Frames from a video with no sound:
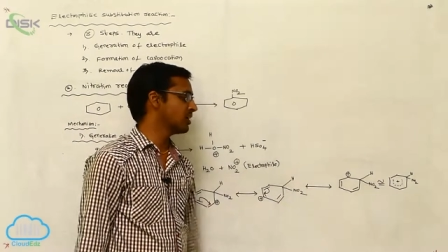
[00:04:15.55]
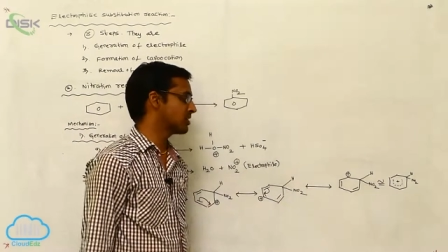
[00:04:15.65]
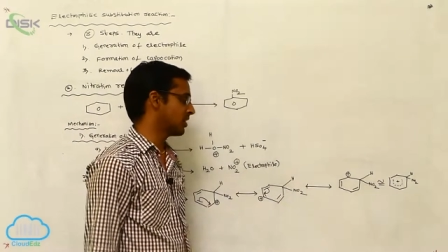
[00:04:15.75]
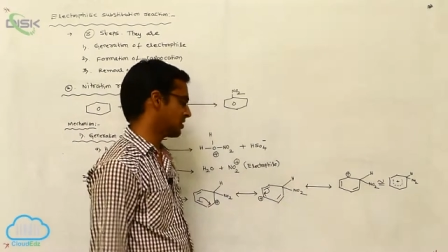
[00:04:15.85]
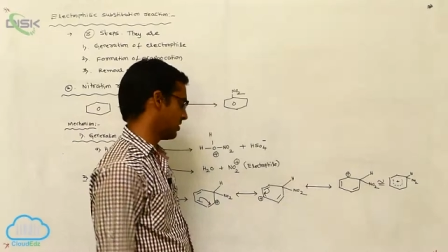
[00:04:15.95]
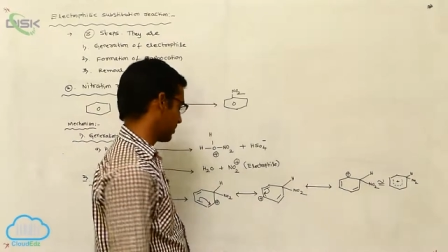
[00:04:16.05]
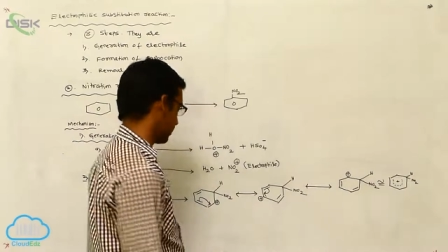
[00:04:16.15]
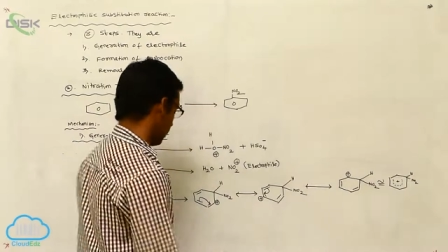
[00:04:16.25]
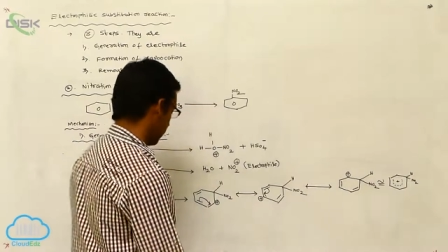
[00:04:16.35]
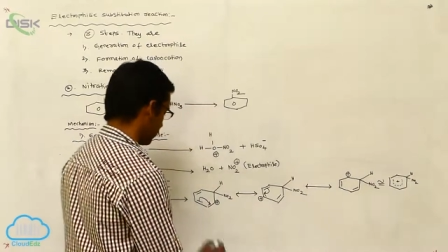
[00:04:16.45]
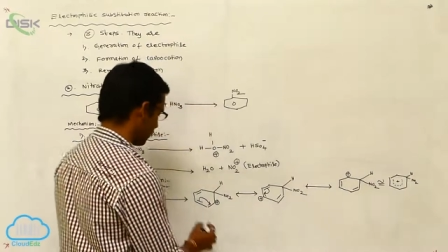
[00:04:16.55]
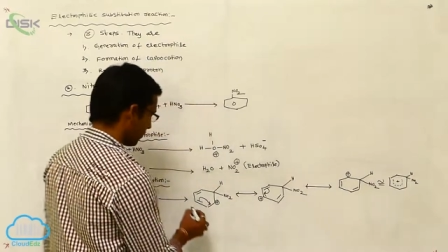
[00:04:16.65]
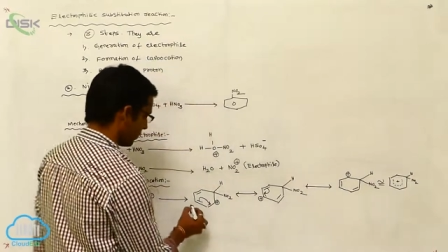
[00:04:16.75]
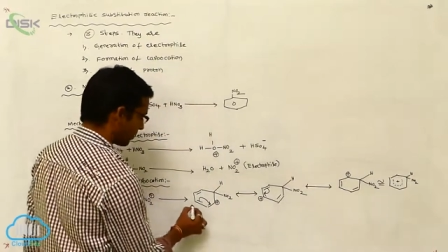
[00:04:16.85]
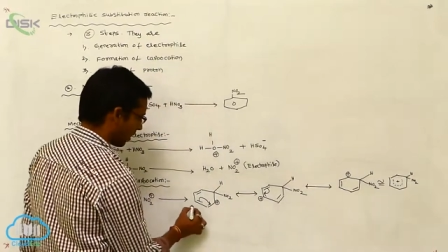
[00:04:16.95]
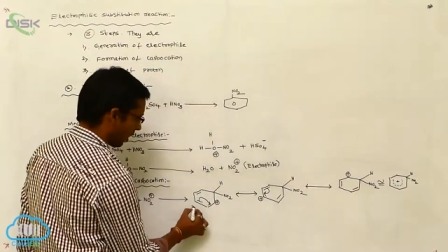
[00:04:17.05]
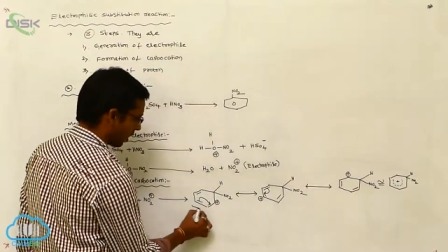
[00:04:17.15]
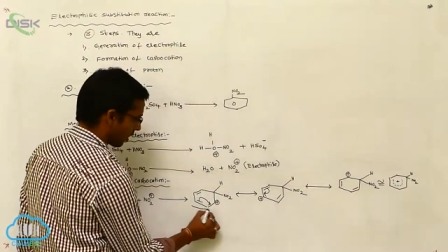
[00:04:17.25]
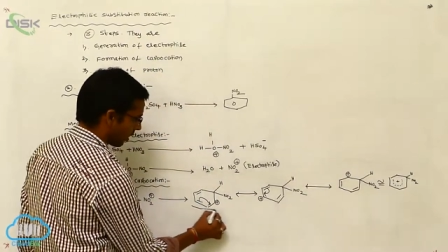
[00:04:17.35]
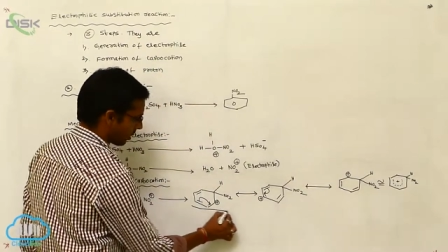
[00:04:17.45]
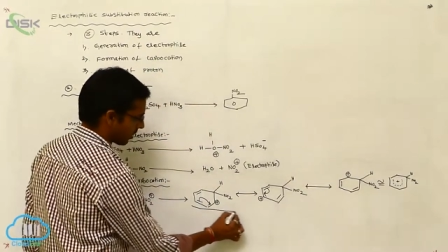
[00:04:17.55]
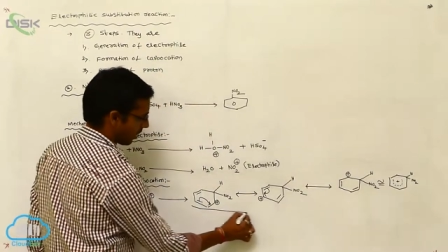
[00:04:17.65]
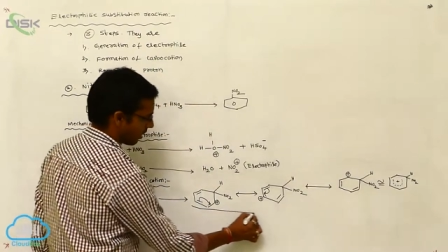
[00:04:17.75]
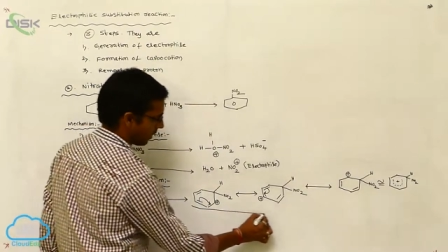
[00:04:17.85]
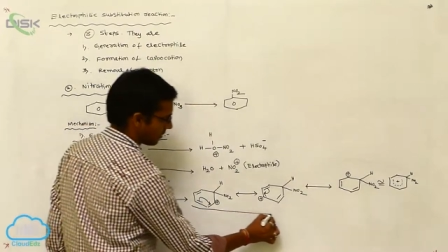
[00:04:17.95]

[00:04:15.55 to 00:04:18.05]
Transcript: structures. So these are all, all called